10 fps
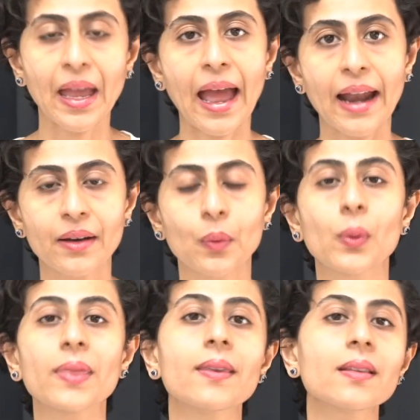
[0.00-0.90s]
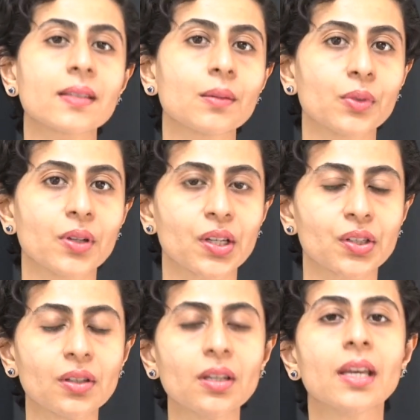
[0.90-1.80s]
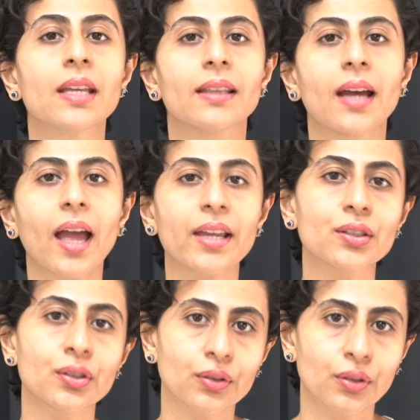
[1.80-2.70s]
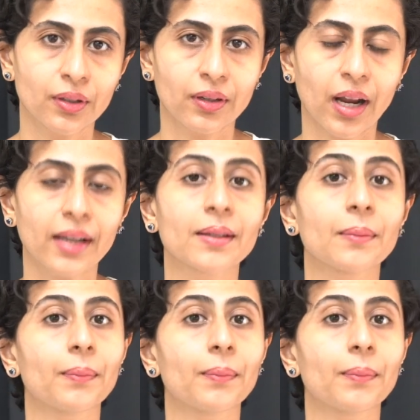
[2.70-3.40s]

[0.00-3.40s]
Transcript: and with this stimulation, the eyes should contract.